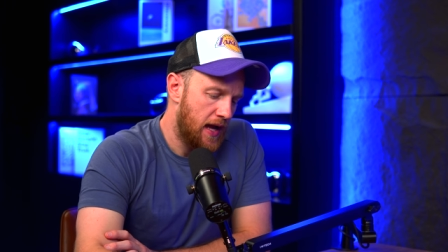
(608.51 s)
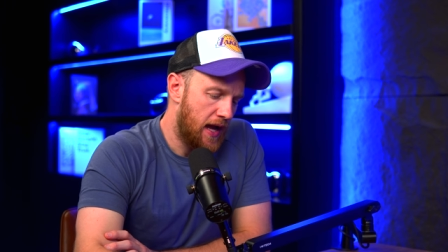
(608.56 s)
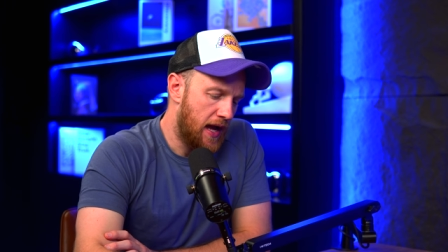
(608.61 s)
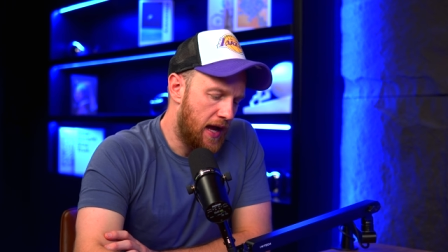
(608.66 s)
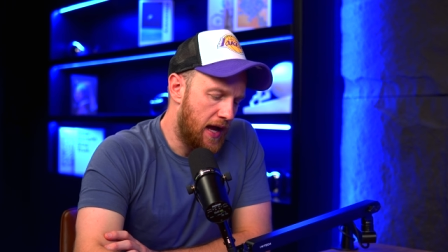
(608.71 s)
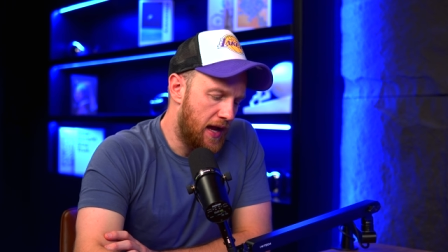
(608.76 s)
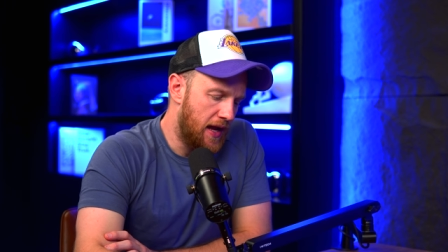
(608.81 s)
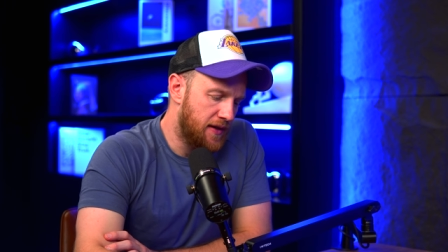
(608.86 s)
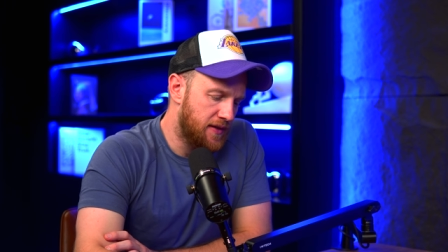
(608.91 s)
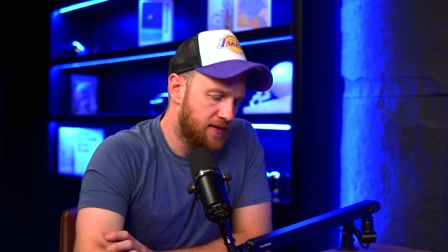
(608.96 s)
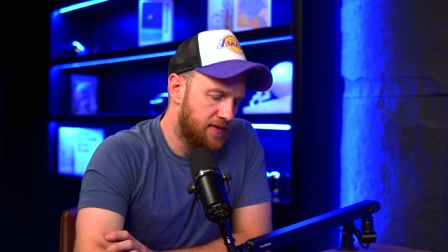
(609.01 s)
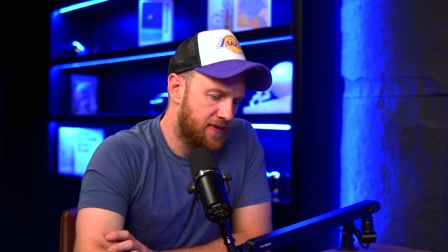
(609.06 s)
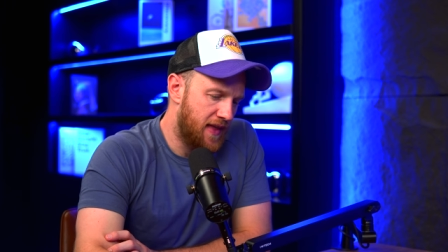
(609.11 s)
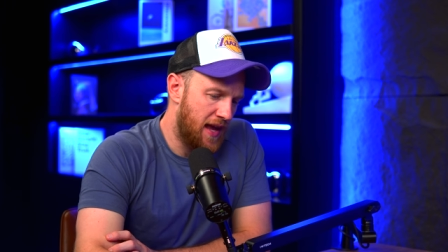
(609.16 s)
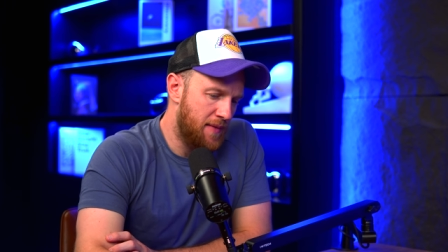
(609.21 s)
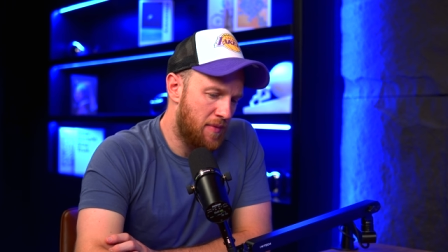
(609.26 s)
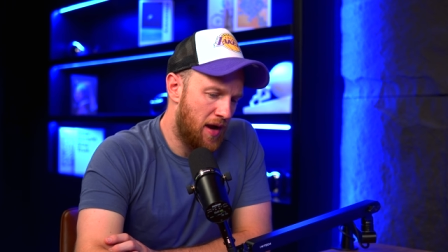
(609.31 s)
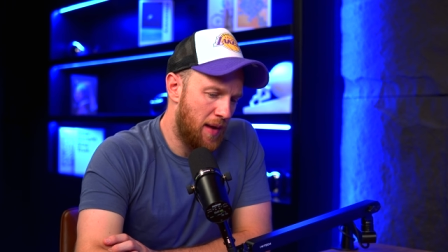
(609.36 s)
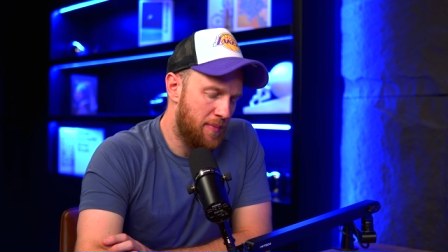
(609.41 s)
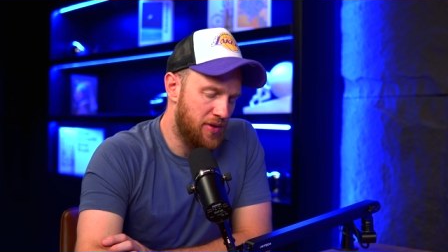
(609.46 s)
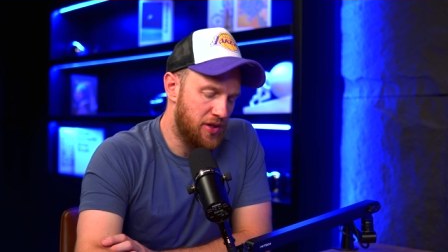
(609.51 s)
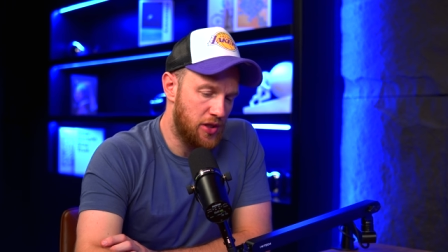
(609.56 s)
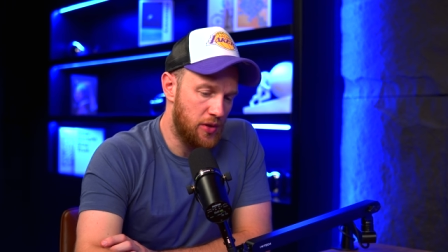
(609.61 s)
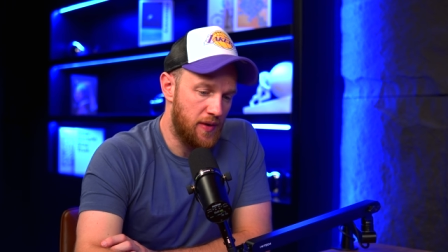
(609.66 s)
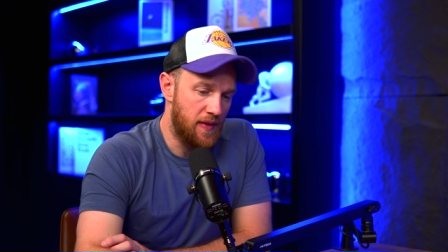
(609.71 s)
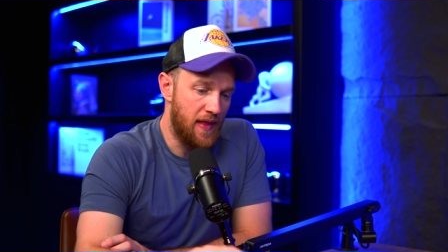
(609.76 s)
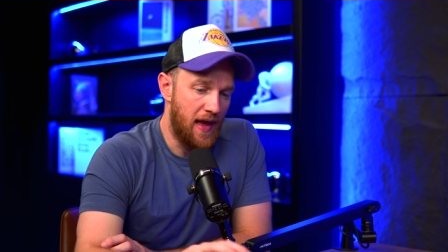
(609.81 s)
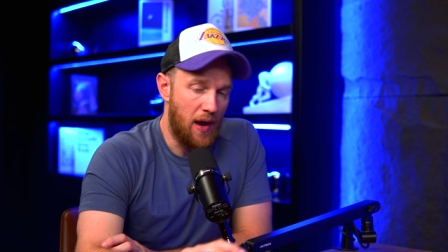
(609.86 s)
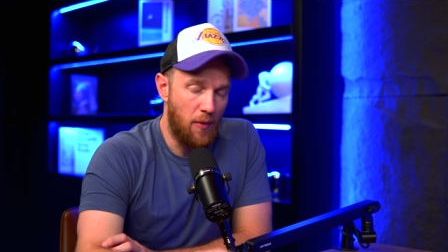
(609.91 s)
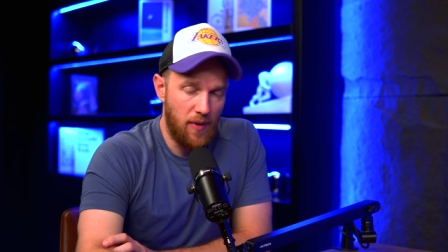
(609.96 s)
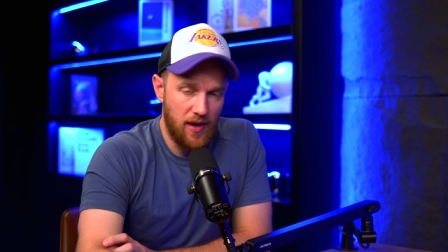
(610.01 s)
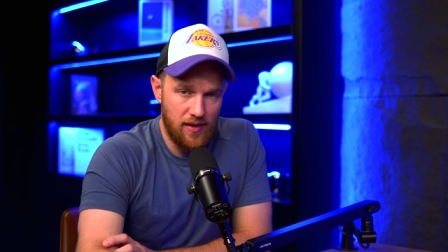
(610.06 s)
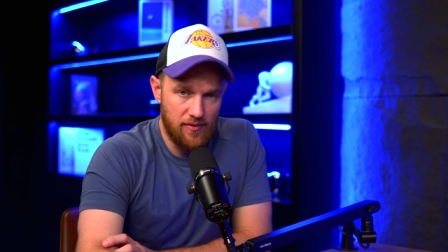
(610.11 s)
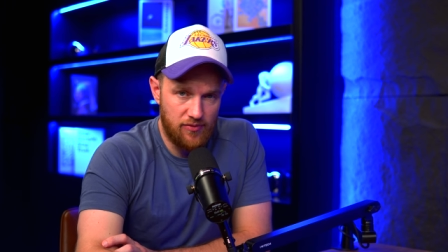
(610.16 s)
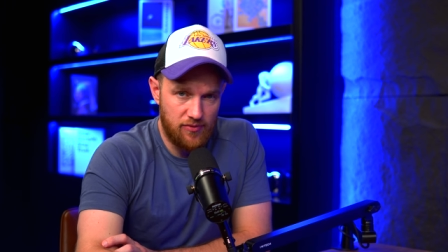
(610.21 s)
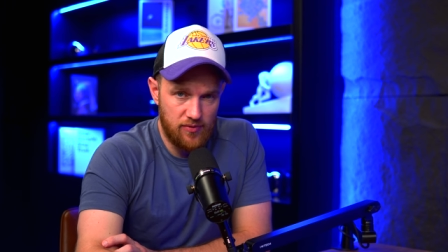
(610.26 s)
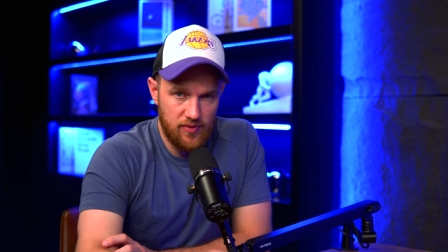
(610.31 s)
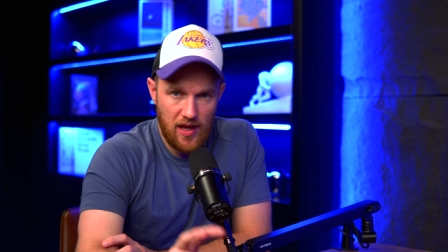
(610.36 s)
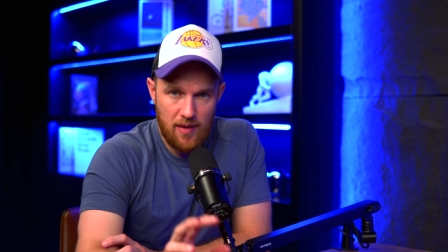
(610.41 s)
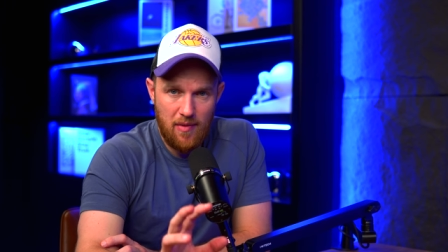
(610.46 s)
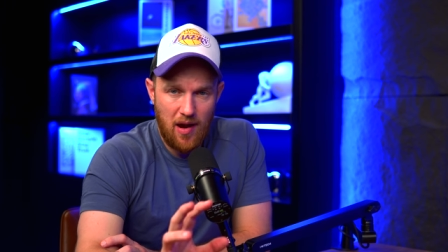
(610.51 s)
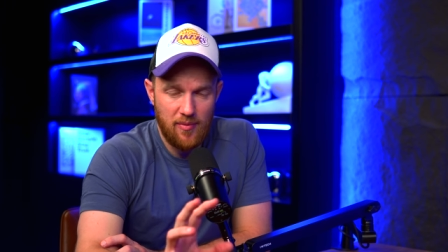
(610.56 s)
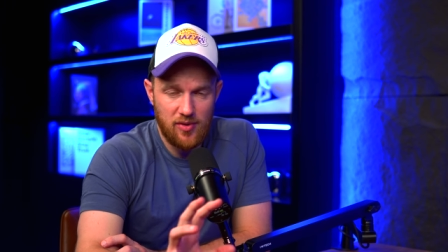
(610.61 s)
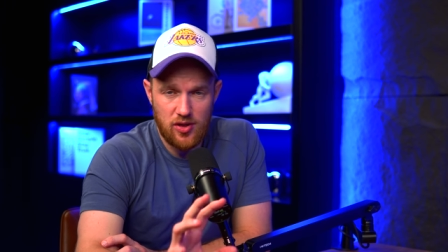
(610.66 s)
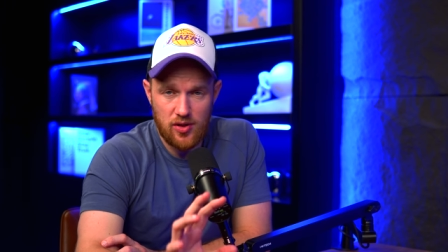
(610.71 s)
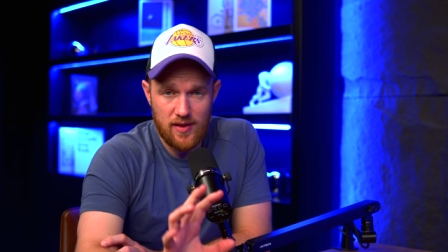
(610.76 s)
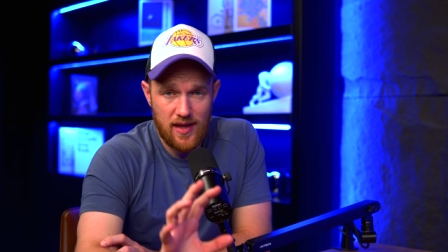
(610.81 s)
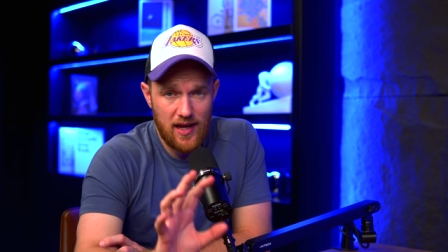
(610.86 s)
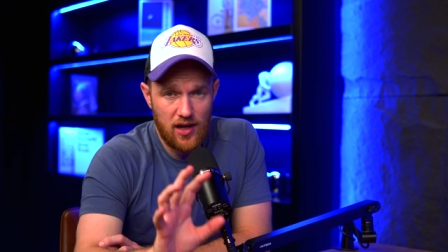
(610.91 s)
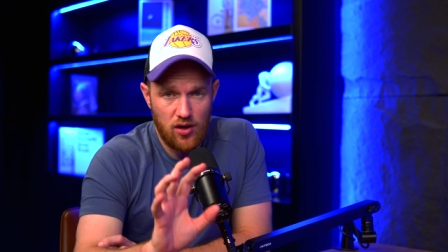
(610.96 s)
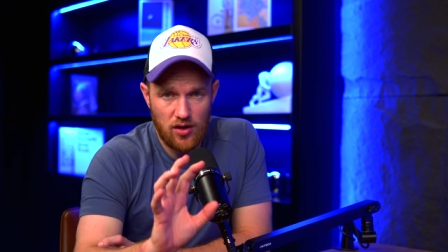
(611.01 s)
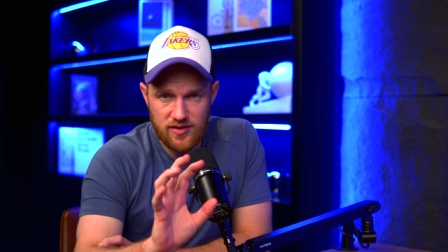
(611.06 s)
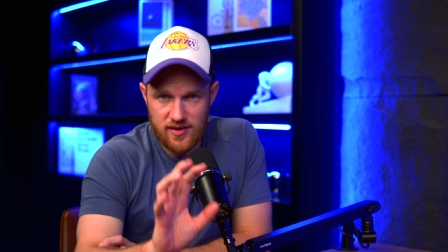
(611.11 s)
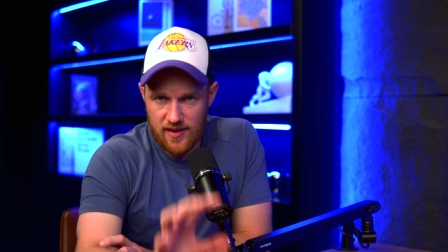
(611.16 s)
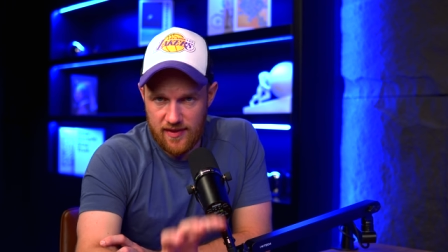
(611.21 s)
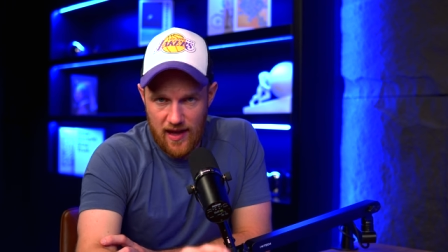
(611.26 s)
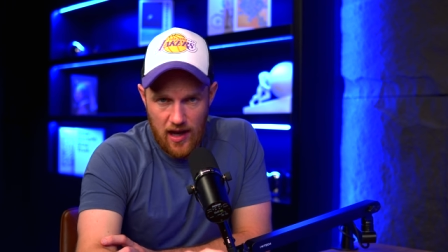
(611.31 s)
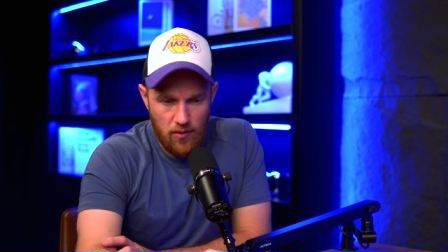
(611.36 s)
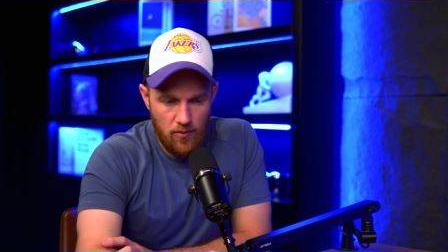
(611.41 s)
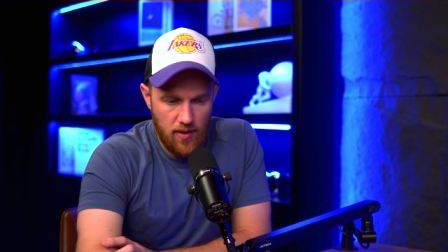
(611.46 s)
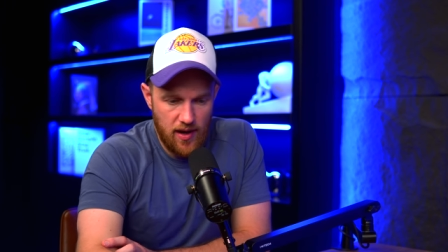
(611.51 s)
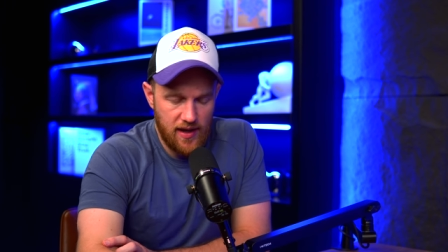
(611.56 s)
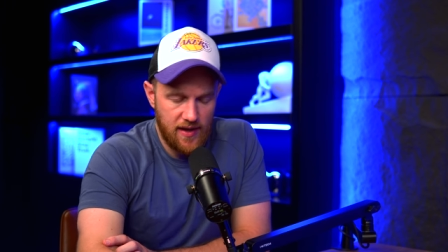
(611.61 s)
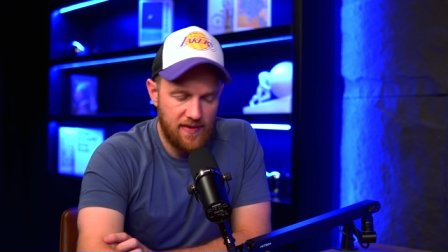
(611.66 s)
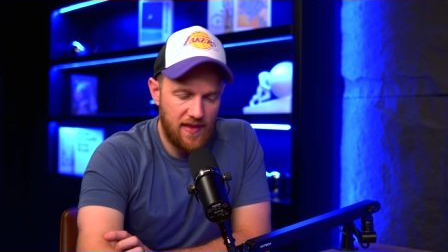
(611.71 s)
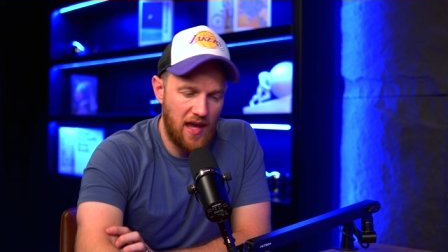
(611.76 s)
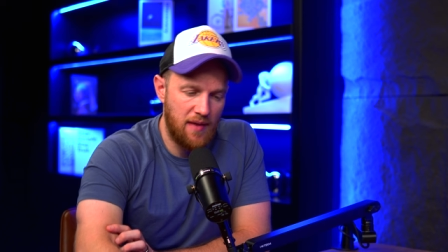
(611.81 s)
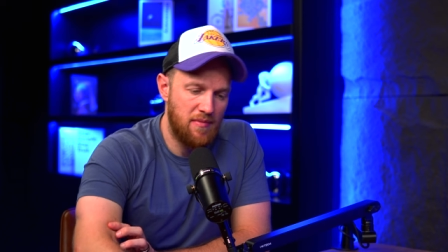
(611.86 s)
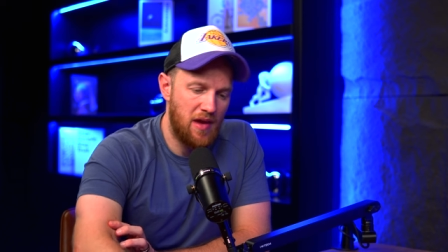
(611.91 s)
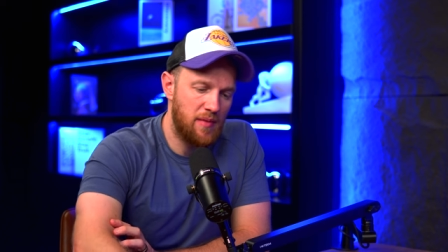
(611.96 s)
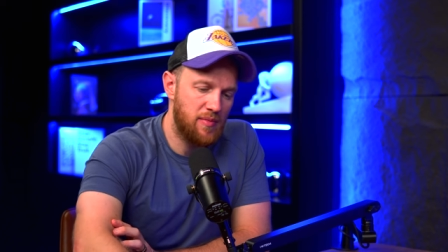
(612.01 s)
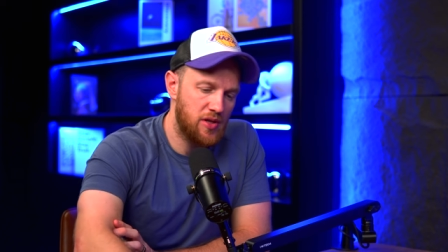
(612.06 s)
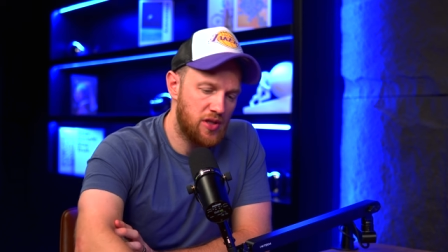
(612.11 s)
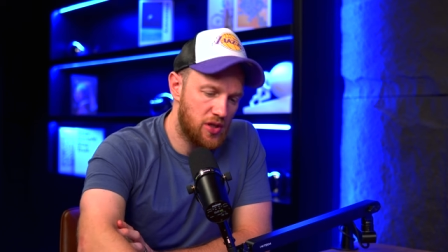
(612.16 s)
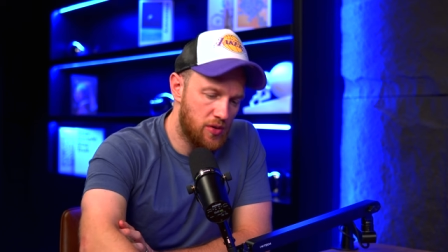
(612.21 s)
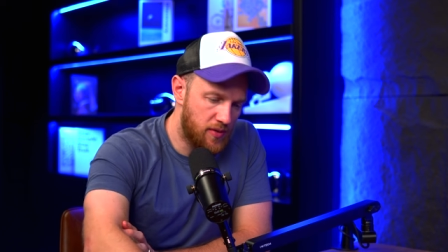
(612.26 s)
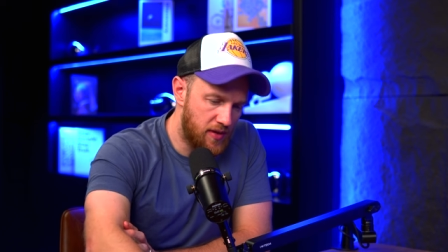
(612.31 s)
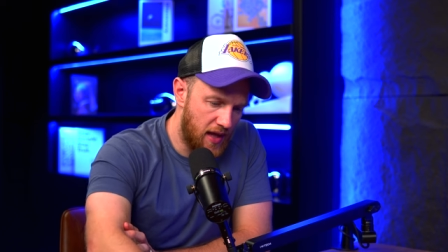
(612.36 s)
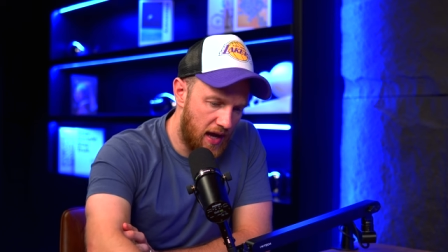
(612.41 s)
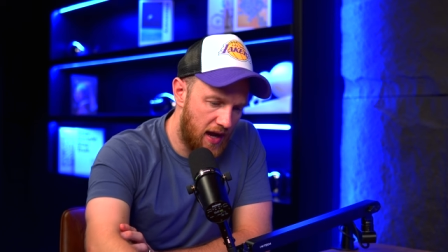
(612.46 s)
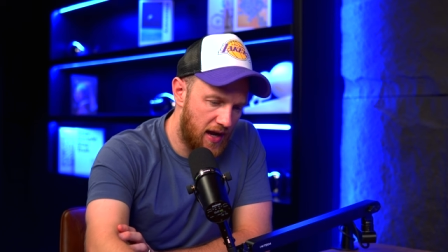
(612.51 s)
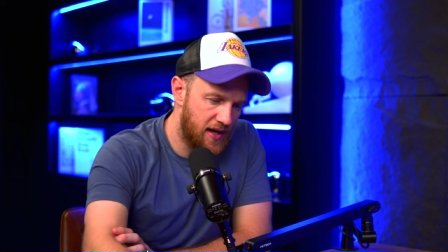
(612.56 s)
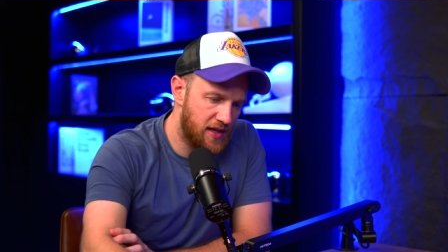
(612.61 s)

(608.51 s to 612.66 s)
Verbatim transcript: And they might be doing that way of, they might be doing their content that way, and they may be doing that.